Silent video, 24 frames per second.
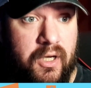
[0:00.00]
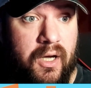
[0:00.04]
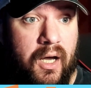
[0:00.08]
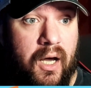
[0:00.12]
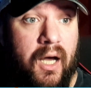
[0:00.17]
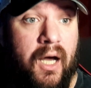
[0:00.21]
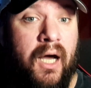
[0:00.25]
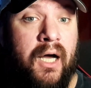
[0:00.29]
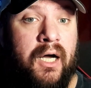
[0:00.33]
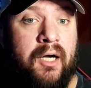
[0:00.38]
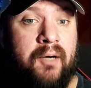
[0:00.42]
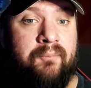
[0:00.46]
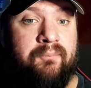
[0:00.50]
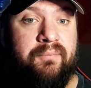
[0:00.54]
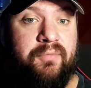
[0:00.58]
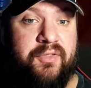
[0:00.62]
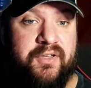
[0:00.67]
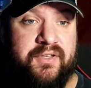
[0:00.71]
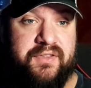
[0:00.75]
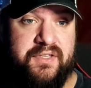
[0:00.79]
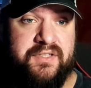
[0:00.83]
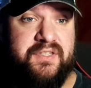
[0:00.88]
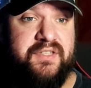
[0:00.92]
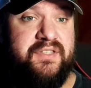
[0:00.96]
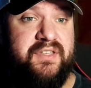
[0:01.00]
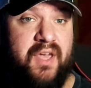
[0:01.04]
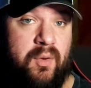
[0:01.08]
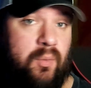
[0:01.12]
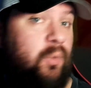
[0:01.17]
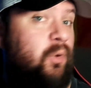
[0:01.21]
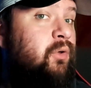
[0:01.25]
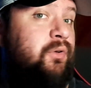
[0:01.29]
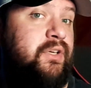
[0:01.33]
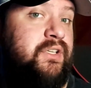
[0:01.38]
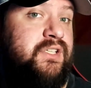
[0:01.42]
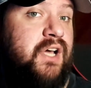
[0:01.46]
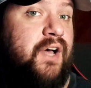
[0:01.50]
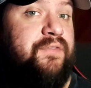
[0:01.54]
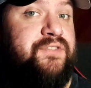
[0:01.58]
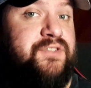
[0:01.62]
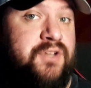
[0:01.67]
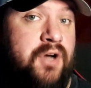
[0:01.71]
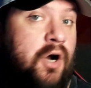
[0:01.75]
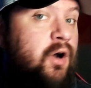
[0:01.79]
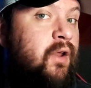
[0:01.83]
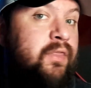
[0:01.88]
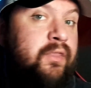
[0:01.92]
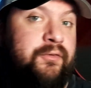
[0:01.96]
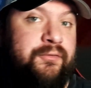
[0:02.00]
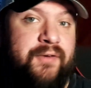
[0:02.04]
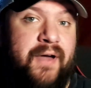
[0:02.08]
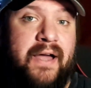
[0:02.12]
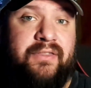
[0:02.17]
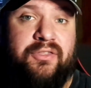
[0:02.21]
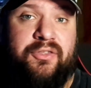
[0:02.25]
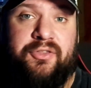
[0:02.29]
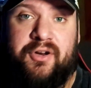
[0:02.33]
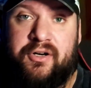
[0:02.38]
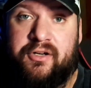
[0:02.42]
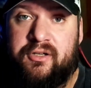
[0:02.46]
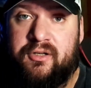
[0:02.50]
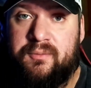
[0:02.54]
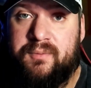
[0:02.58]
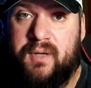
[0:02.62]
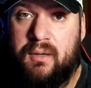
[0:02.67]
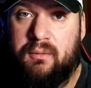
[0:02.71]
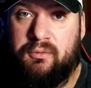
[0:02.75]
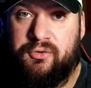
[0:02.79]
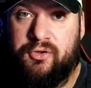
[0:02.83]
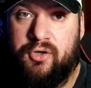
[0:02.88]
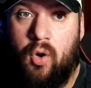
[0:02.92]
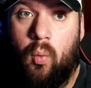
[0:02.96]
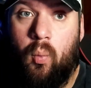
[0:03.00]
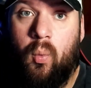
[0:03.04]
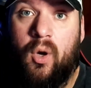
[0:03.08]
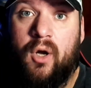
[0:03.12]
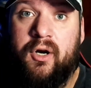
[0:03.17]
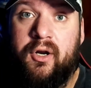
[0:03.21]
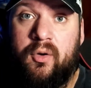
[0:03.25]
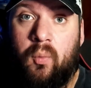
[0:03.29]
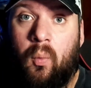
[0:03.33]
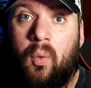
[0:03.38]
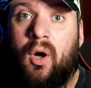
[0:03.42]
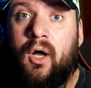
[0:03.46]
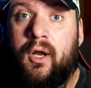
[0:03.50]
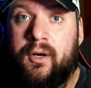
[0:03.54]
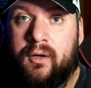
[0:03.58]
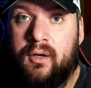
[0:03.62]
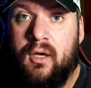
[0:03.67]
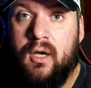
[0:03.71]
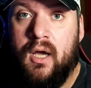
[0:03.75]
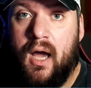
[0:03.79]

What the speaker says: This is a really tough start, and the fact that they're going to be able to go 1-1